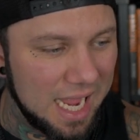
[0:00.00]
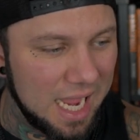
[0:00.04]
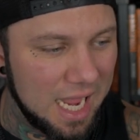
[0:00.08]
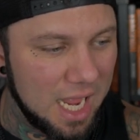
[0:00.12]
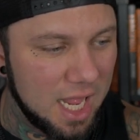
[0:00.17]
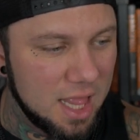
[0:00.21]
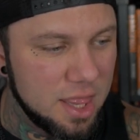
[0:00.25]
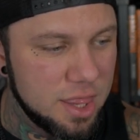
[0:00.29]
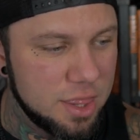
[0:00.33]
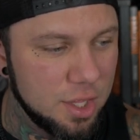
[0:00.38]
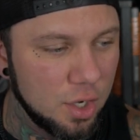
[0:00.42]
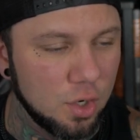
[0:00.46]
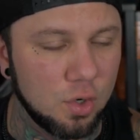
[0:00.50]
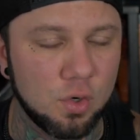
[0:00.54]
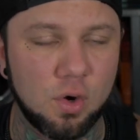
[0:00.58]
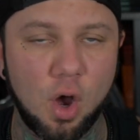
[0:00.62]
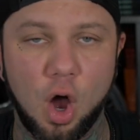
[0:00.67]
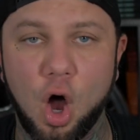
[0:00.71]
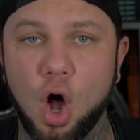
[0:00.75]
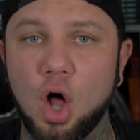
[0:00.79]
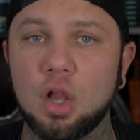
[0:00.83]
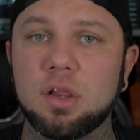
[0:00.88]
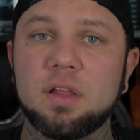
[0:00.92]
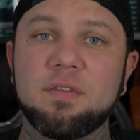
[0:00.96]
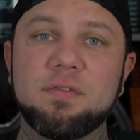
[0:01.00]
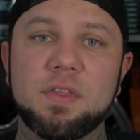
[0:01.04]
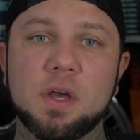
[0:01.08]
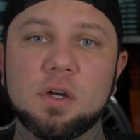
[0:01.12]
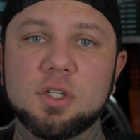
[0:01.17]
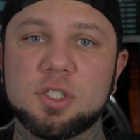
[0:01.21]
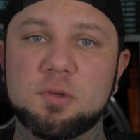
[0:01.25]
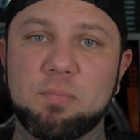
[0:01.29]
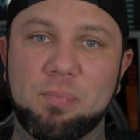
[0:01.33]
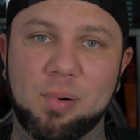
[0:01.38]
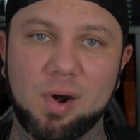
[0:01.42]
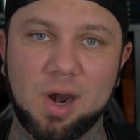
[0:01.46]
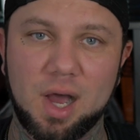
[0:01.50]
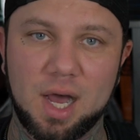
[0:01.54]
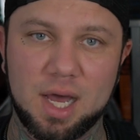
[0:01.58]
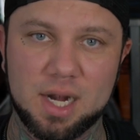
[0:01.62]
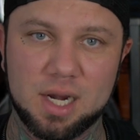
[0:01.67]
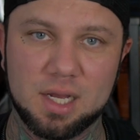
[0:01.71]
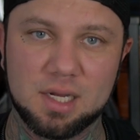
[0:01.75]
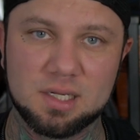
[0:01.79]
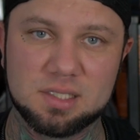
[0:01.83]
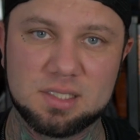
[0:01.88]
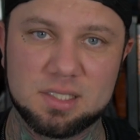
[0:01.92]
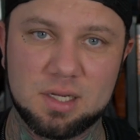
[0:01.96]
though all of those
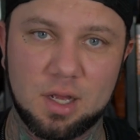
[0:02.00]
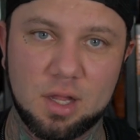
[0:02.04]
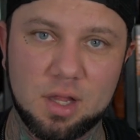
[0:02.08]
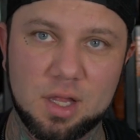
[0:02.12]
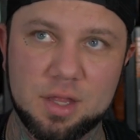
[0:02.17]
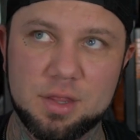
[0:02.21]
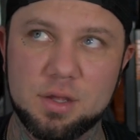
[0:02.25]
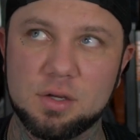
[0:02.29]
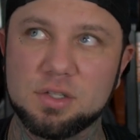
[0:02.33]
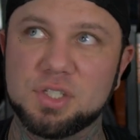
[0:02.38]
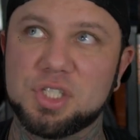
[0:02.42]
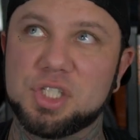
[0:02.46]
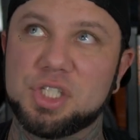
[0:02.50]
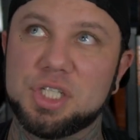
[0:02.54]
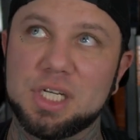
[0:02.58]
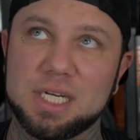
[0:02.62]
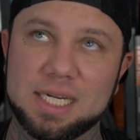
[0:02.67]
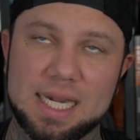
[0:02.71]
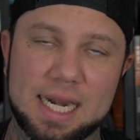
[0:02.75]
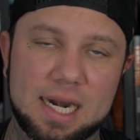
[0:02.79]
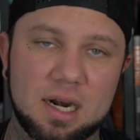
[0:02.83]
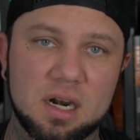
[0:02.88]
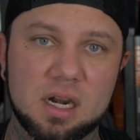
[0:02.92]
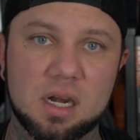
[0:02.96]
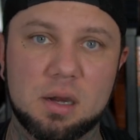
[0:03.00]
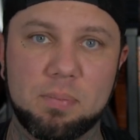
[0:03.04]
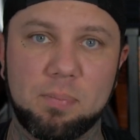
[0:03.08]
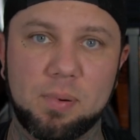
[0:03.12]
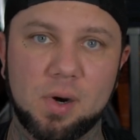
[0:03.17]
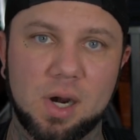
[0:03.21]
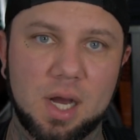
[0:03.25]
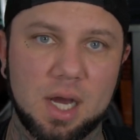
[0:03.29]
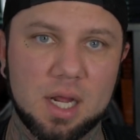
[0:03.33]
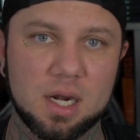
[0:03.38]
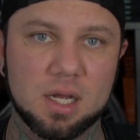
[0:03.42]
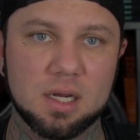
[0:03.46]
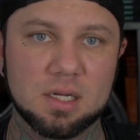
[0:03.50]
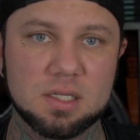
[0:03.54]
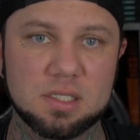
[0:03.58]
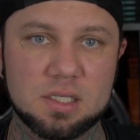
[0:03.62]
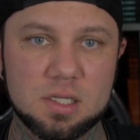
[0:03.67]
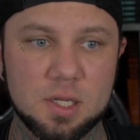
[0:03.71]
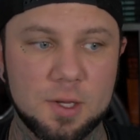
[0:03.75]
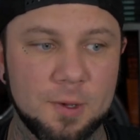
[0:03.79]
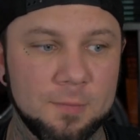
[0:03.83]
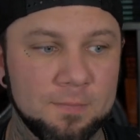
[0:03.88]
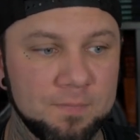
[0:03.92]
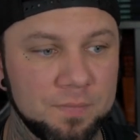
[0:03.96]
products, all of those generic
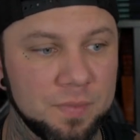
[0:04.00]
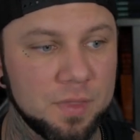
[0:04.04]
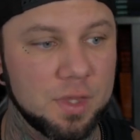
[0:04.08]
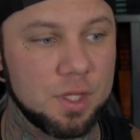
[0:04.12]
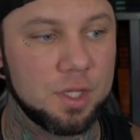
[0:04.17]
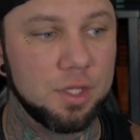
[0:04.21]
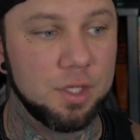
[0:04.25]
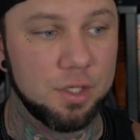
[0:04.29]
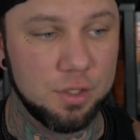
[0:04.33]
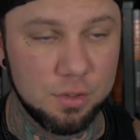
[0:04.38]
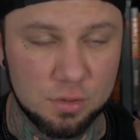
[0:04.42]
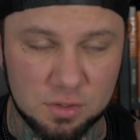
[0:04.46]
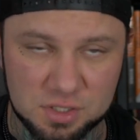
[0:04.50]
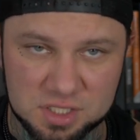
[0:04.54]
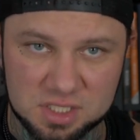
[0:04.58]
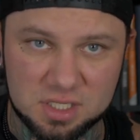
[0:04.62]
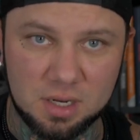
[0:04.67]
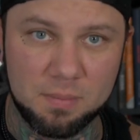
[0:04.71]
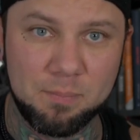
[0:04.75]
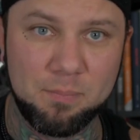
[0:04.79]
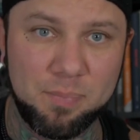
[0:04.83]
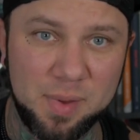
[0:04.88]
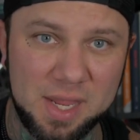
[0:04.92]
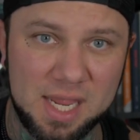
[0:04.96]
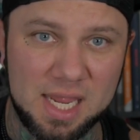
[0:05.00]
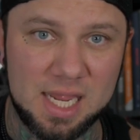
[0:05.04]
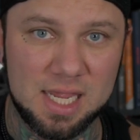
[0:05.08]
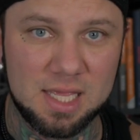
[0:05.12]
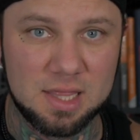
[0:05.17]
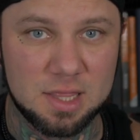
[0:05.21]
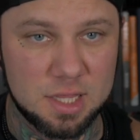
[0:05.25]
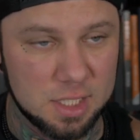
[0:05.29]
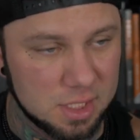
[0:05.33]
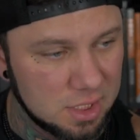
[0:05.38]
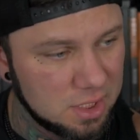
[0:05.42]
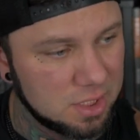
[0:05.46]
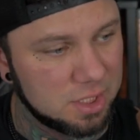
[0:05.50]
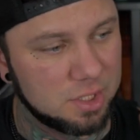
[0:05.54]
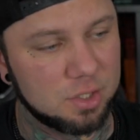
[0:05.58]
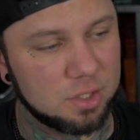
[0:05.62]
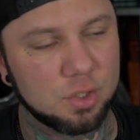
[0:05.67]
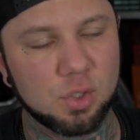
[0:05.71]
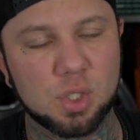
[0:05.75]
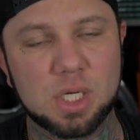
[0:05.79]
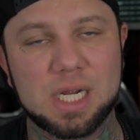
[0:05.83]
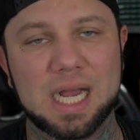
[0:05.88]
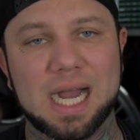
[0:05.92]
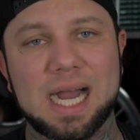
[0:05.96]
products used to be the
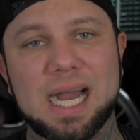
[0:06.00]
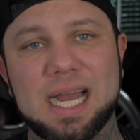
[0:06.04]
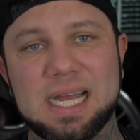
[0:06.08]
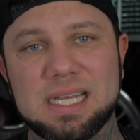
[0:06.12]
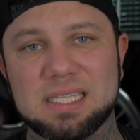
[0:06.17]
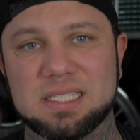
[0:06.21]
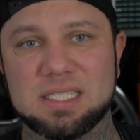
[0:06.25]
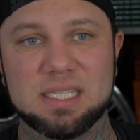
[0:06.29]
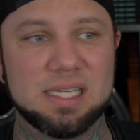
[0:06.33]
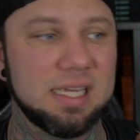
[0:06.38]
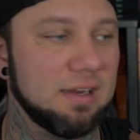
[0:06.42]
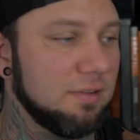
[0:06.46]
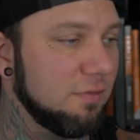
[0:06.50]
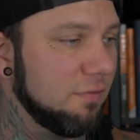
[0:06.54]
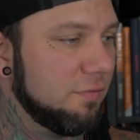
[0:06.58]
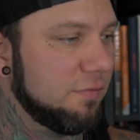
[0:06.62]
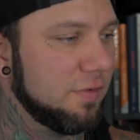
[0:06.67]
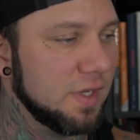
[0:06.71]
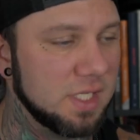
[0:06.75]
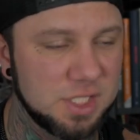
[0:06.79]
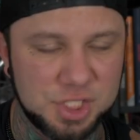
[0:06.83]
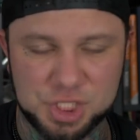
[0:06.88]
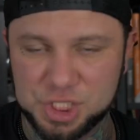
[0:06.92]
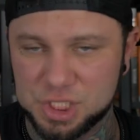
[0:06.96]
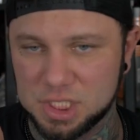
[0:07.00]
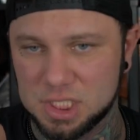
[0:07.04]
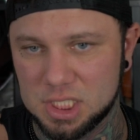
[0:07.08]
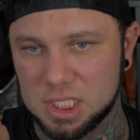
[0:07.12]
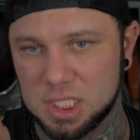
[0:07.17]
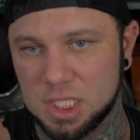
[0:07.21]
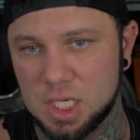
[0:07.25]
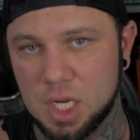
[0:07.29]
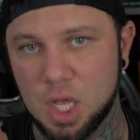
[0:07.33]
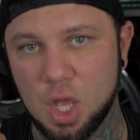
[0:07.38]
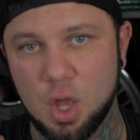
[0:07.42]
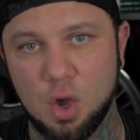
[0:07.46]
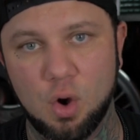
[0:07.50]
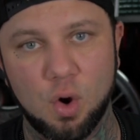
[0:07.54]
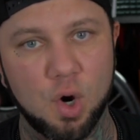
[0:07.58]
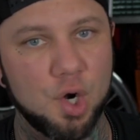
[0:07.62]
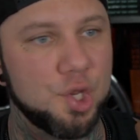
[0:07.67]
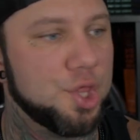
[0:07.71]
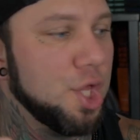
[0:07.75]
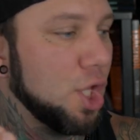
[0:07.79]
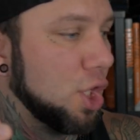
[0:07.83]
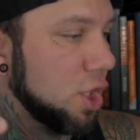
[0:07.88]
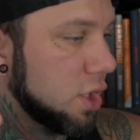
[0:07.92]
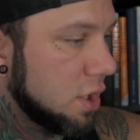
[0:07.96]
little guy's invention or
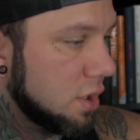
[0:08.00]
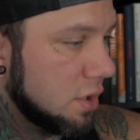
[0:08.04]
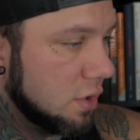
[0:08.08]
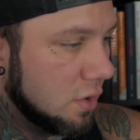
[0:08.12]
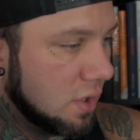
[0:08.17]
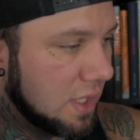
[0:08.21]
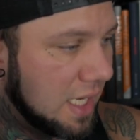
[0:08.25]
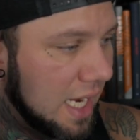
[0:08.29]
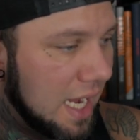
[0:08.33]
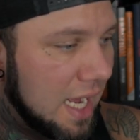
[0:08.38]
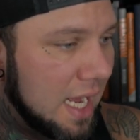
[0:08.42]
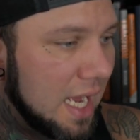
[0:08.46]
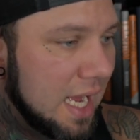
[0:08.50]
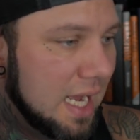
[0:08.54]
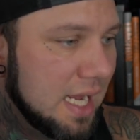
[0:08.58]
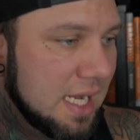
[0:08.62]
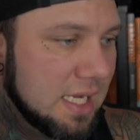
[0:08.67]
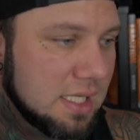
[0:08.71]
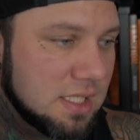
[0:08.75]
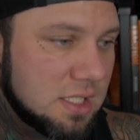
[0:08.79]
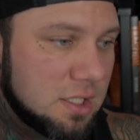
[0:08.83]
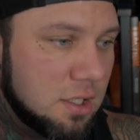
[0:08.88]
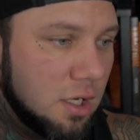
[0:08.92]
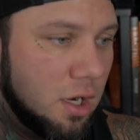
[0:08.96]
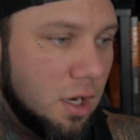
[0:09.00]
the little guy's,